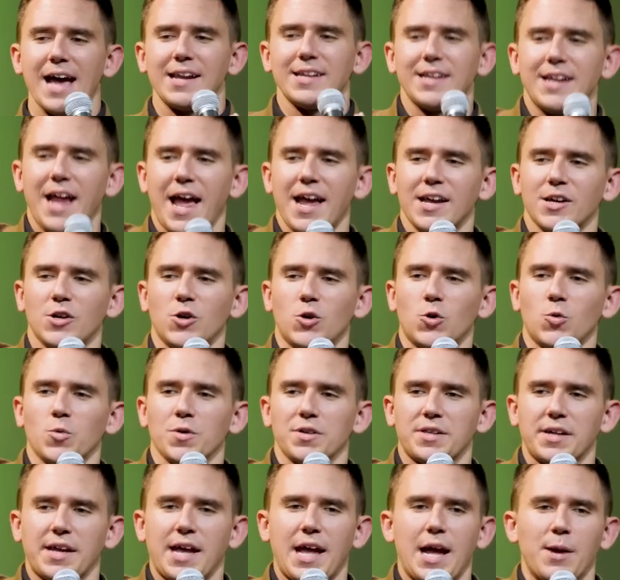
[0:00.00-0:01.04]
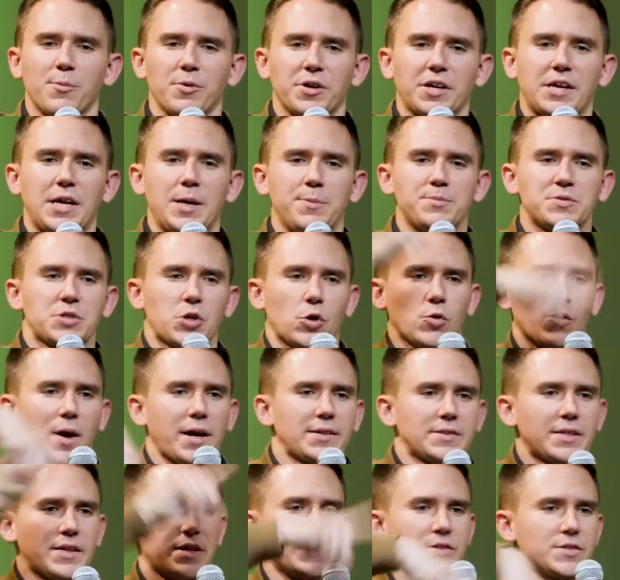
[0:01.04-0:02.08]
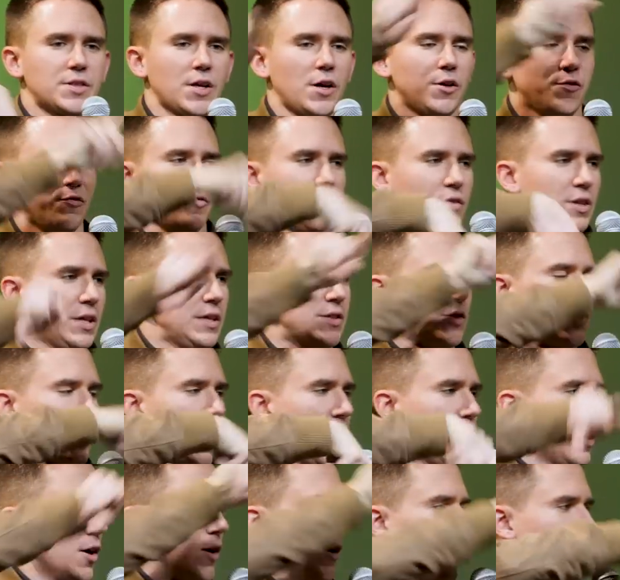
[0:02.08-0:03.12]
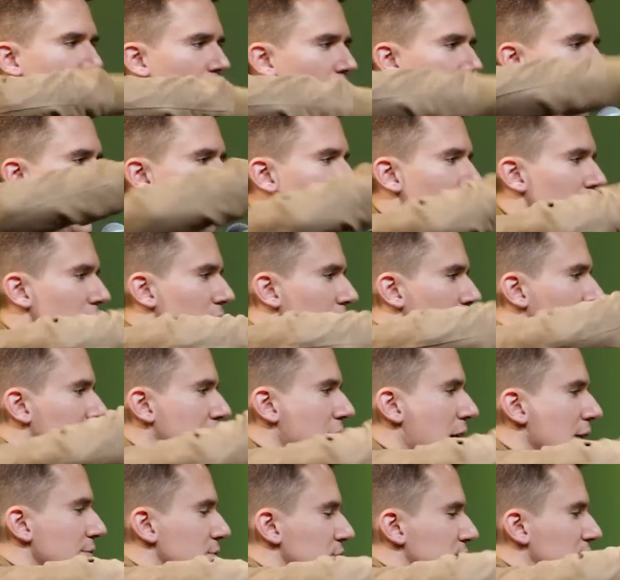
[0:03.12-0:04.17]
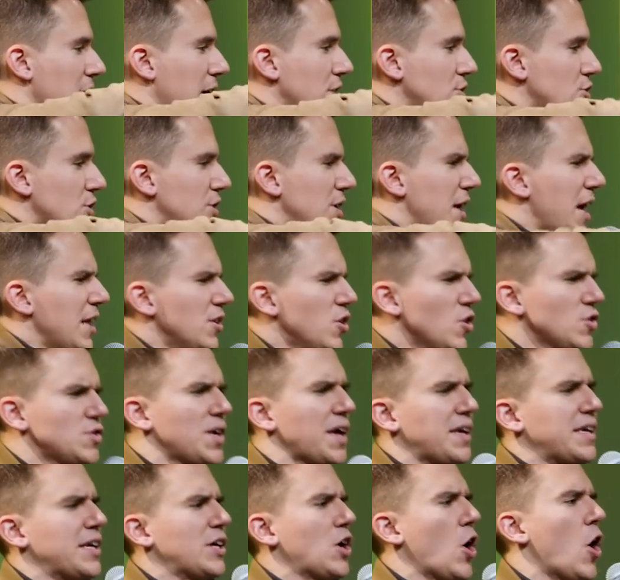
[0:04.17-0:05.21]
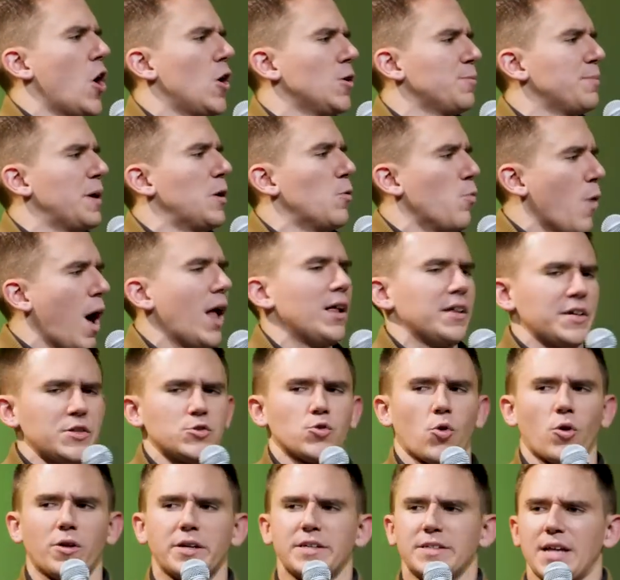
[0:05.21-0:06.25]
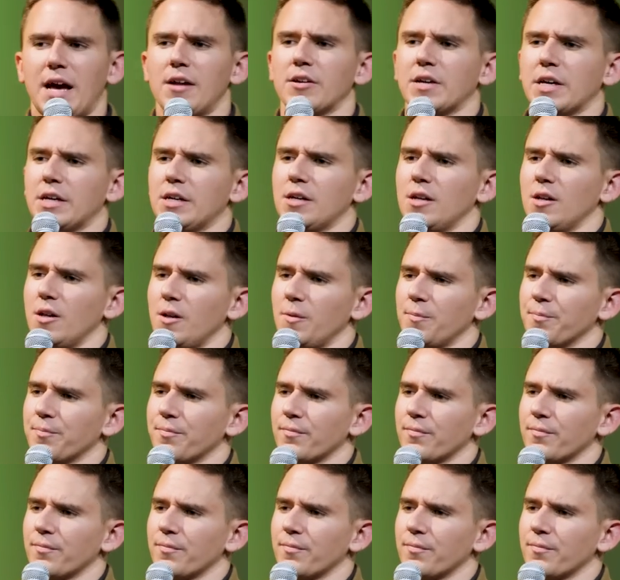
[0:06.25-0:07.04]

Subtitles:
at an angle where the camera keeps correcting itself the entire conversation. It looks like he called me while he's rolling down a hill.